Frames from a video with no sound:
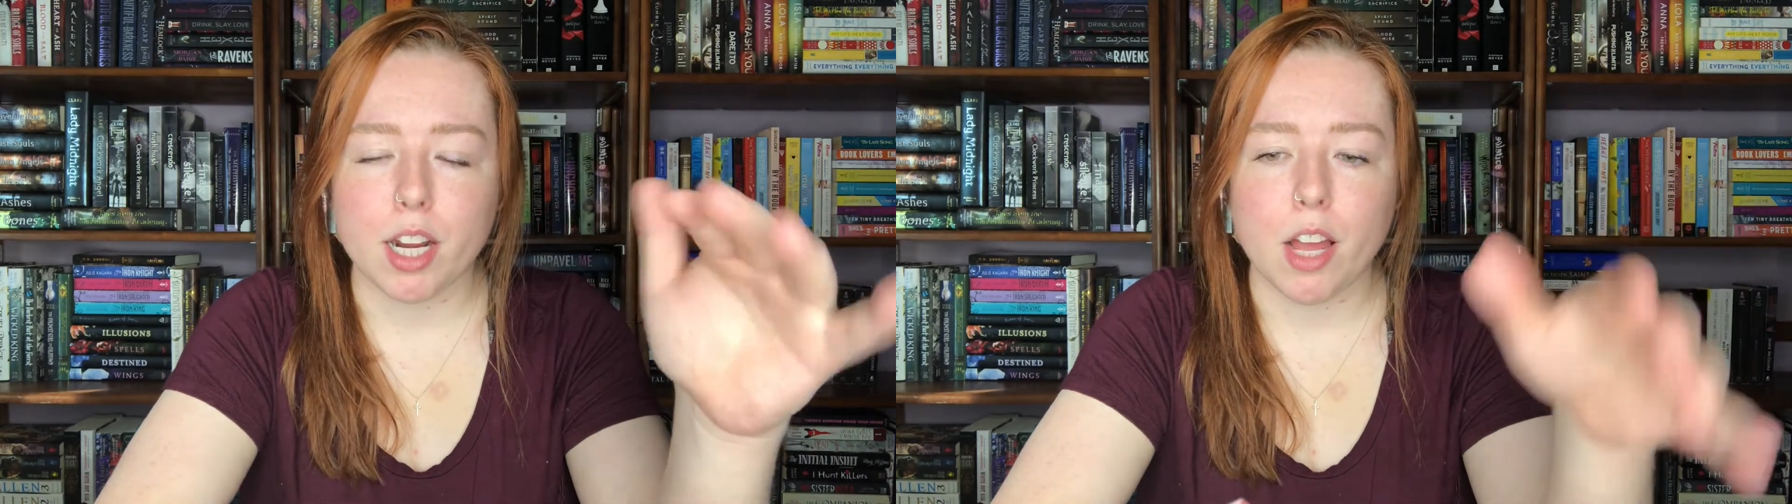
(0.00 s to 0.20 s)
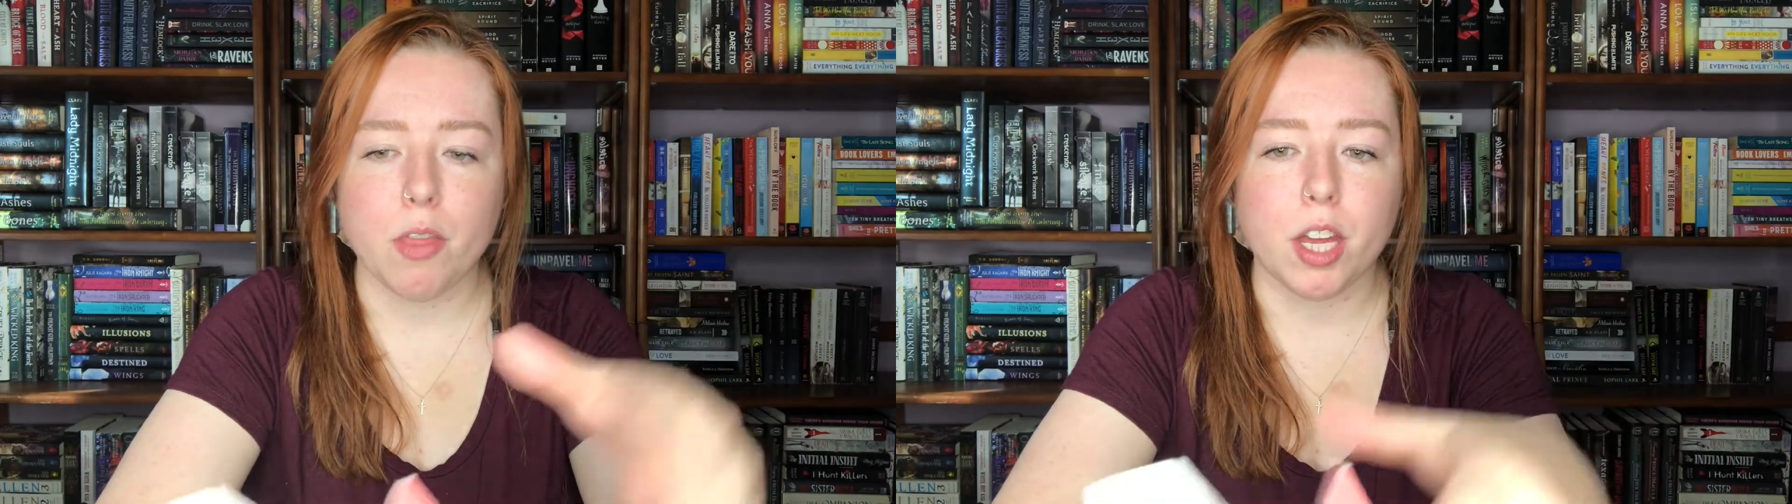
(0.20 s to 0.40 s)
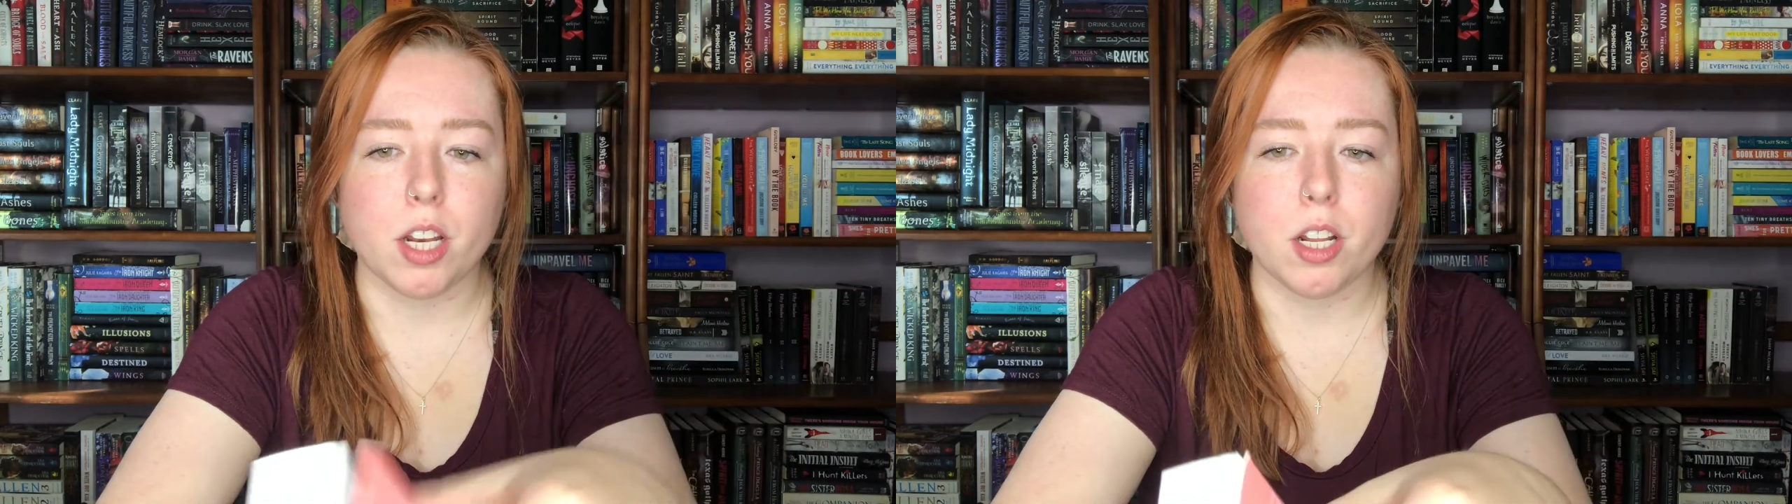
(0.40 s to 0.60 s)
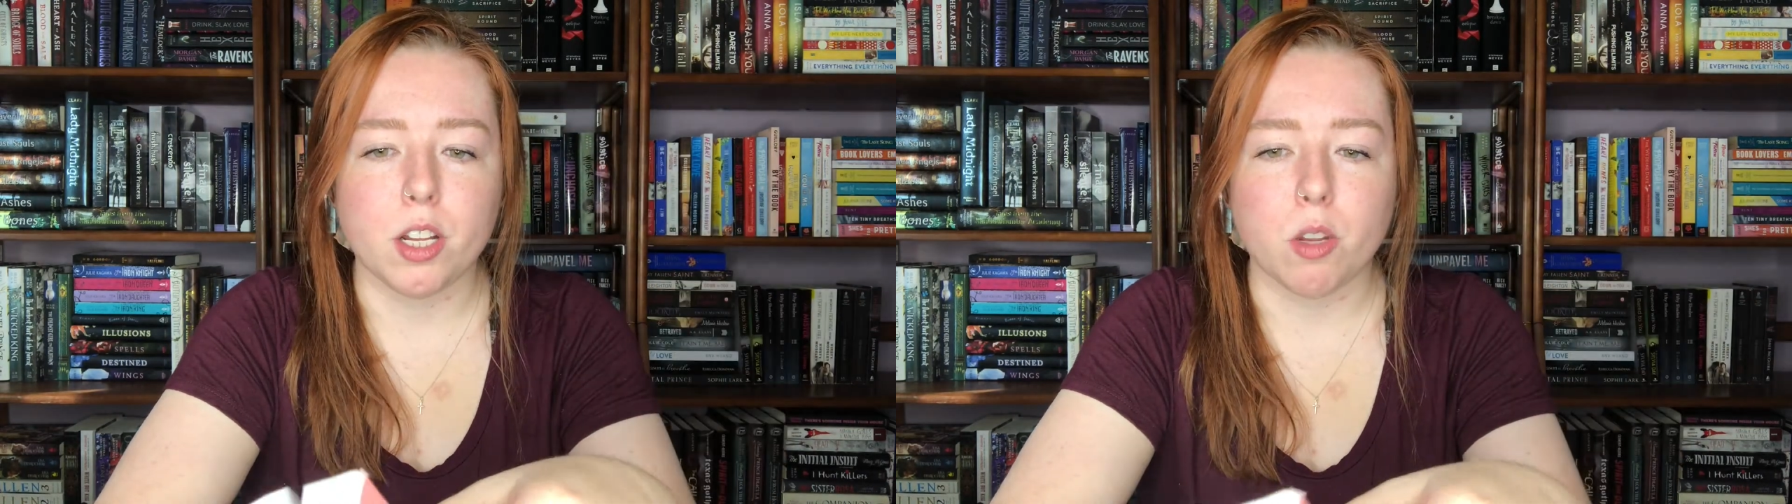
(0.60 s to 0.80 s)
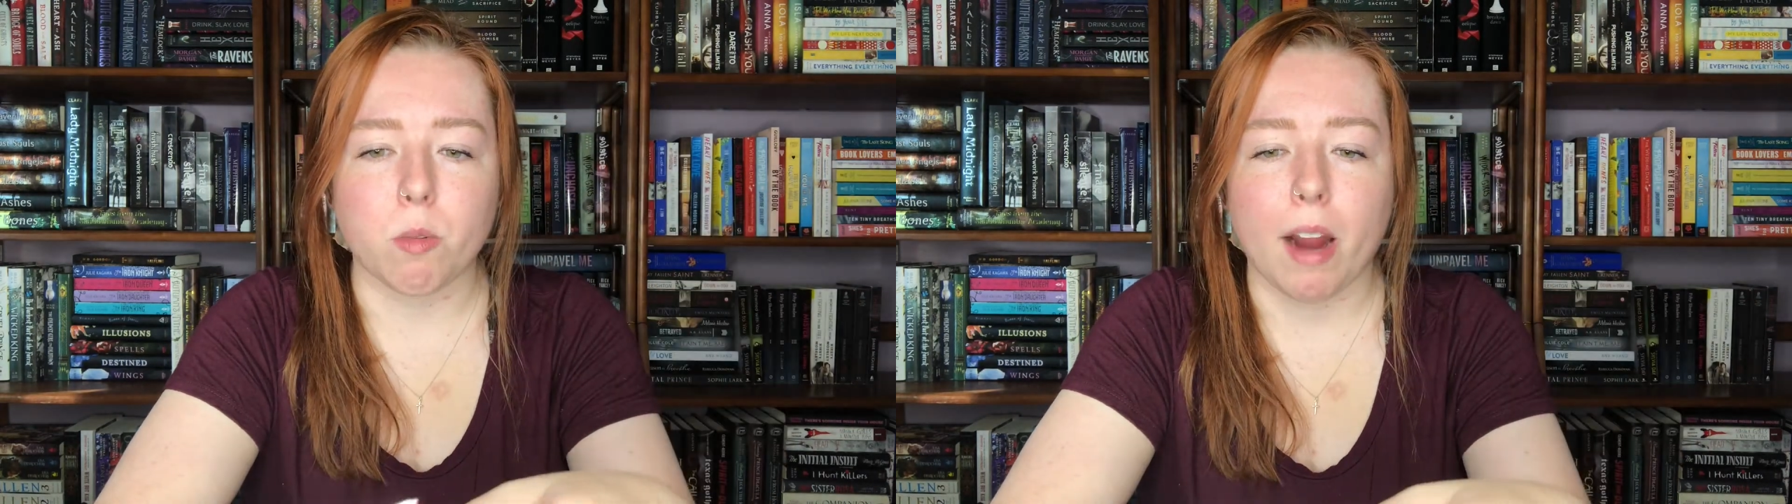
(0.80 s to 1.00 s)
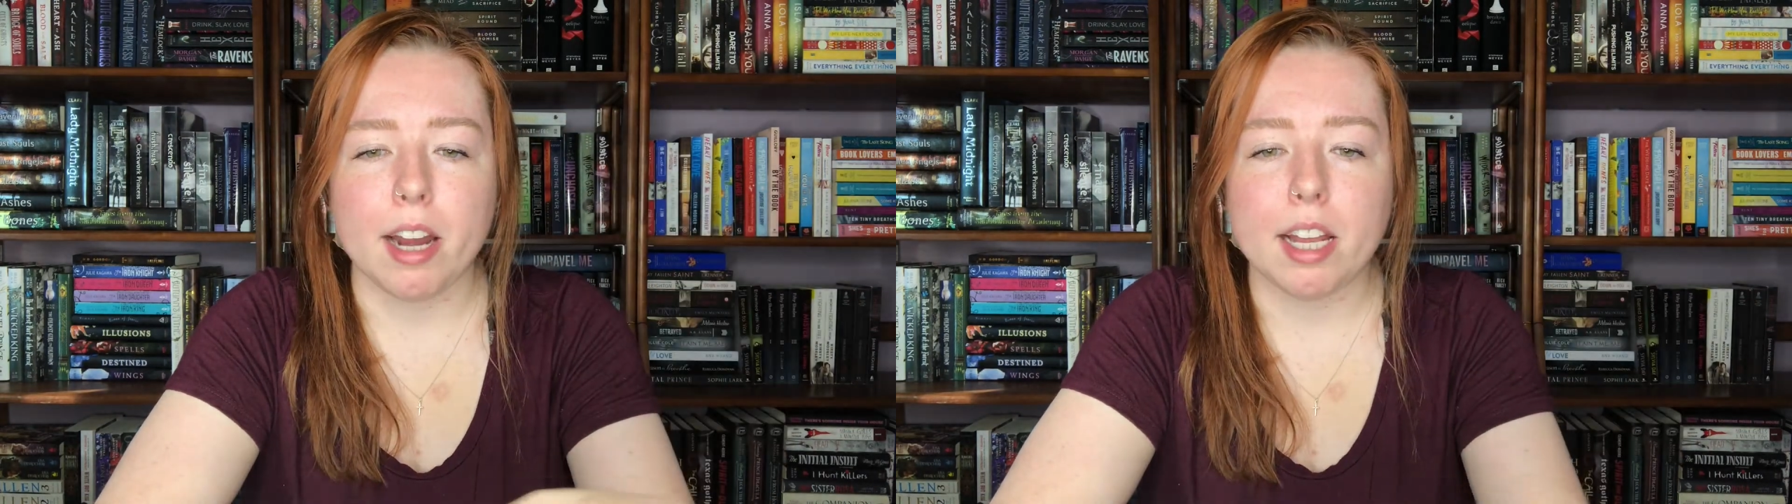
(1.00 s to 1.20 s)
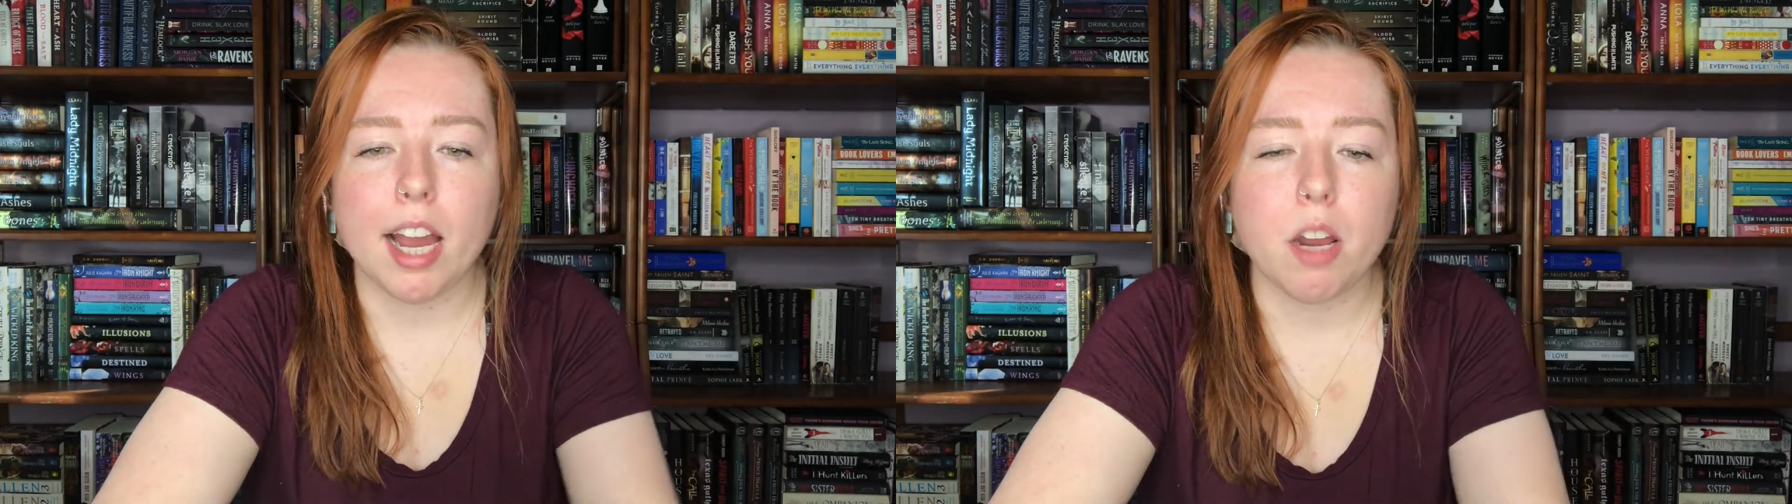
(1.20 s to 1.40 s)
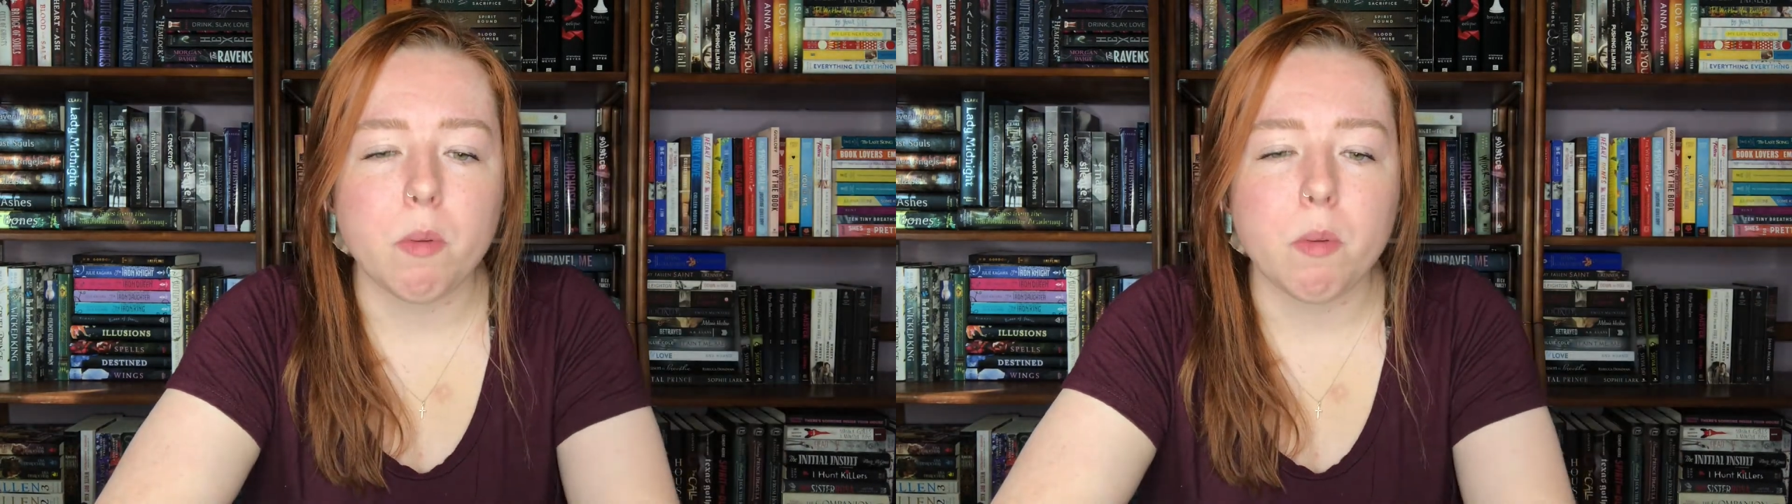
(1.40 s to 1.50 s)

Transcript: and then the writing kind